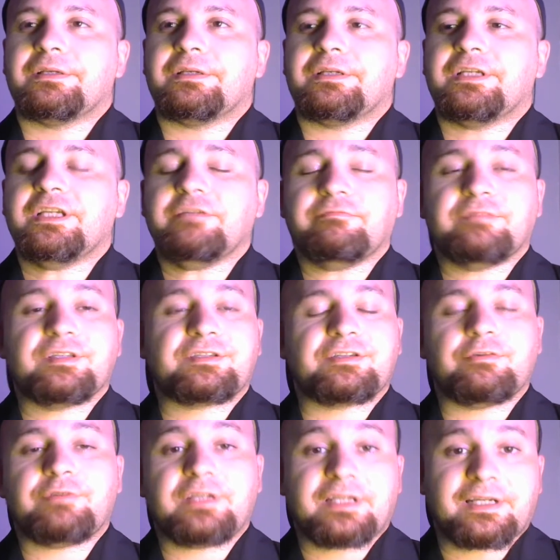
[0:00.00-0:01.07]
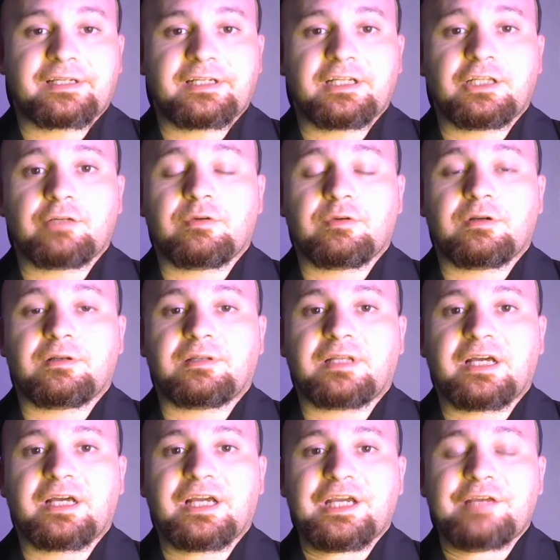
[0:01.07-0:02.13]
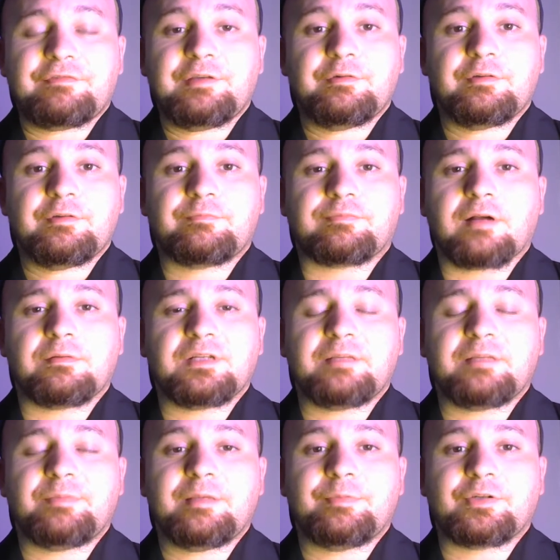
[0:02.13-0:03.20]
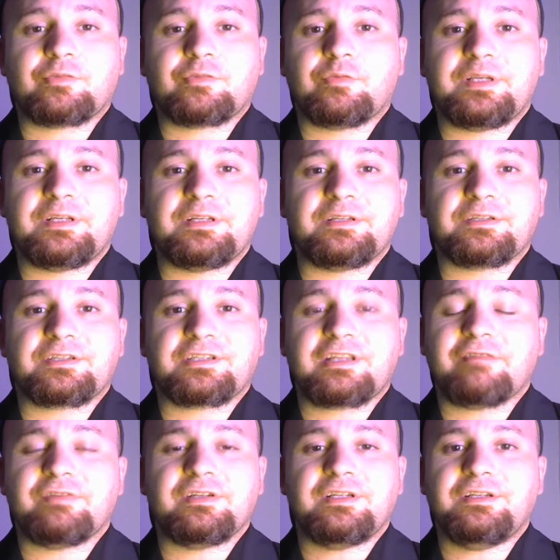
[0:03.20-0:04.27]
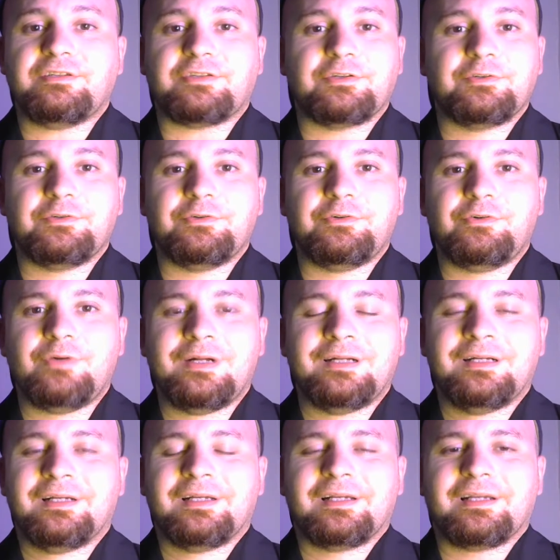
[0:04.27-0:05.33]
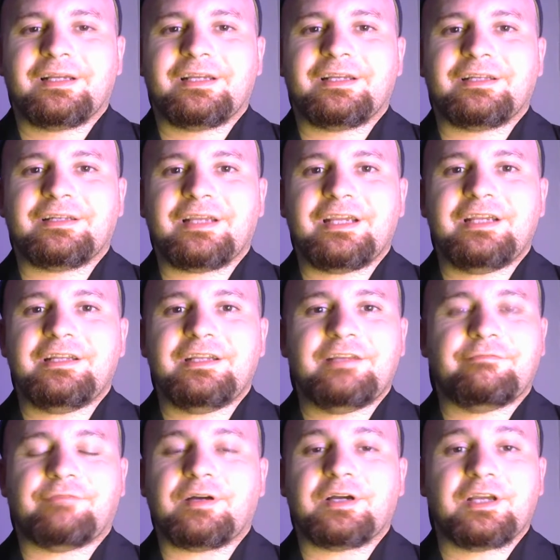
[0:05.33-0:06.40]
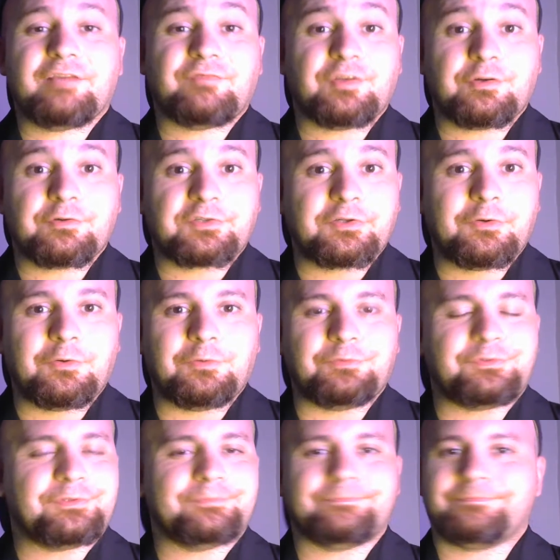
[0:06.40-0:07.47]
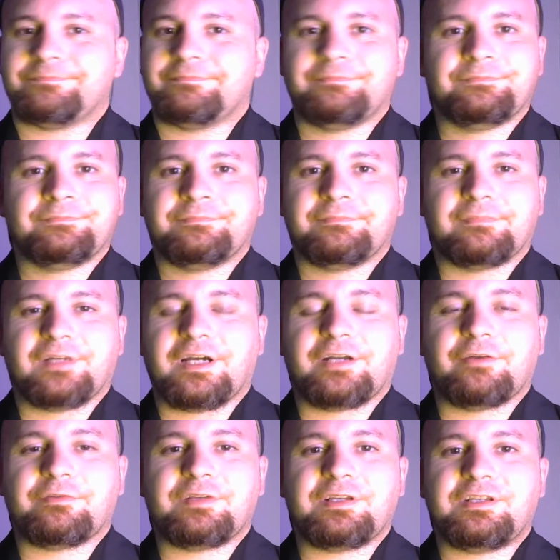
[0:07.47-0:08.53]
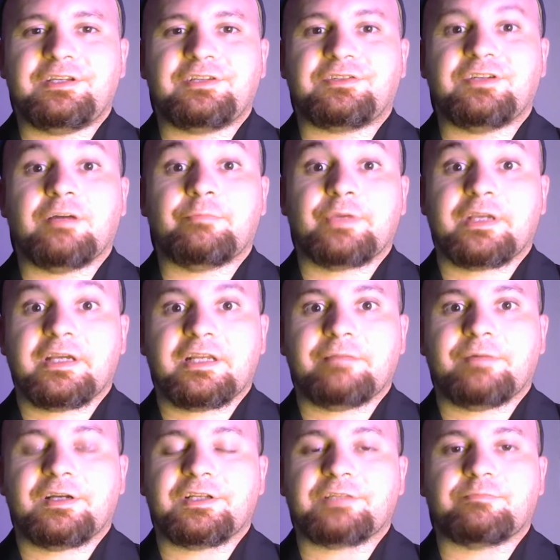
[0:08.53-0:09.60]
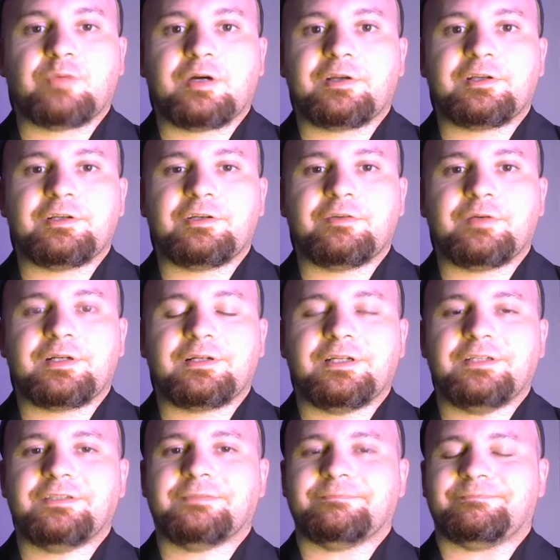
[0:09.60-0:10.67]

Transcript: If the Zodiac killer were alive, he would probably be between 72 and 85 years old. I don't think he's dumping anybody's body in New England.